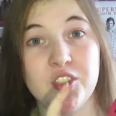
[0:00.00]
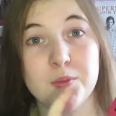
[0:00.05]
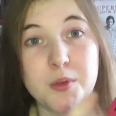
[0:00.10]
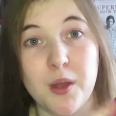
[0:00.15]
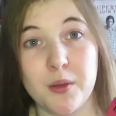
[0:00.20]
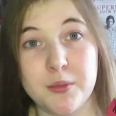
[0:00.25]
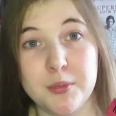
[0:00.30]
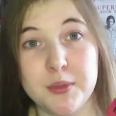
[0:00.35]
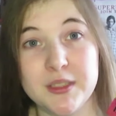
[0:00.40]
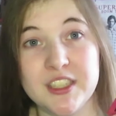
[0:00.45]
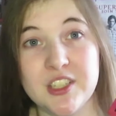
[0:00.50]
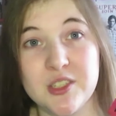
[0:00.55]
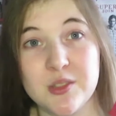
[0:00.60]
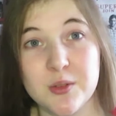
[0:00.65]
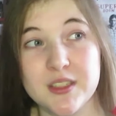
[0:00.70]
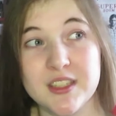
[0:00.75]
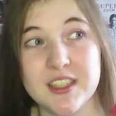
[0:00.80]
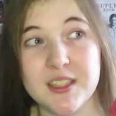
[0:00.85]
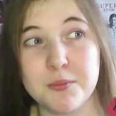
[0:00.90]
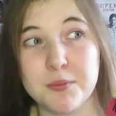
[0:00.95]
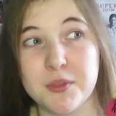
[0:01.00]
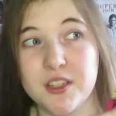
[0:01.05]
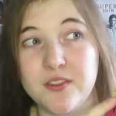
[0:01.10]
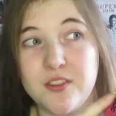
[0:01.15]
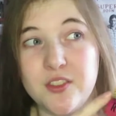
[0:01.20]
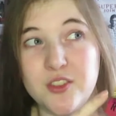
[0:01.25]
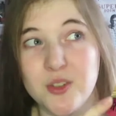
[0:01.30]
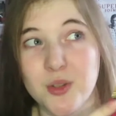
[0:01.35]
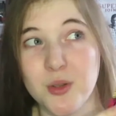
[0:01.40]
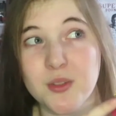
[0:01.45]
you'd probably enjoy this, but
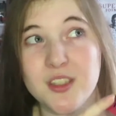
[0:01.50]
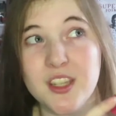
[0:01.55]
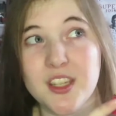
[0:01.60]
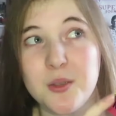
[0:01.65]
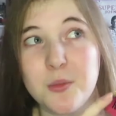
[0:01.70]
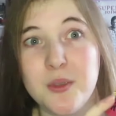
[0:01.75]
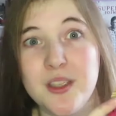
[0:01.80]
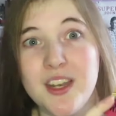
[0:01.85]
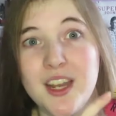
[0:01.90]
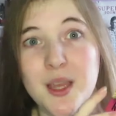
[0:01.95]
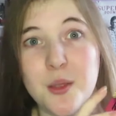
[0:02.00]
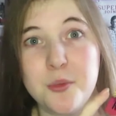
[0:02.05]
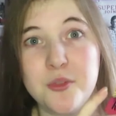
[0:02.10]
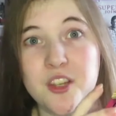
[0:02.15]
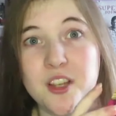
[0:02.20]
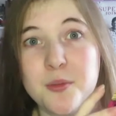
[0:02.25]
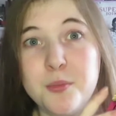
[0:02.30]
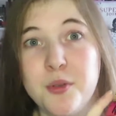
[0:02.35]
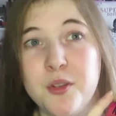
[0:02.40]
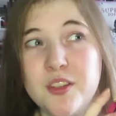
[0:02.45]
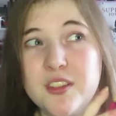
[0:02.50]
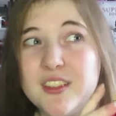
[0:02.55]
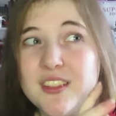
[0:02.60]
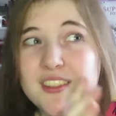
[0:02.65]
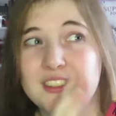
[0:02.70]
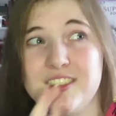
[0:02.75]
if you don't like weird abstract books,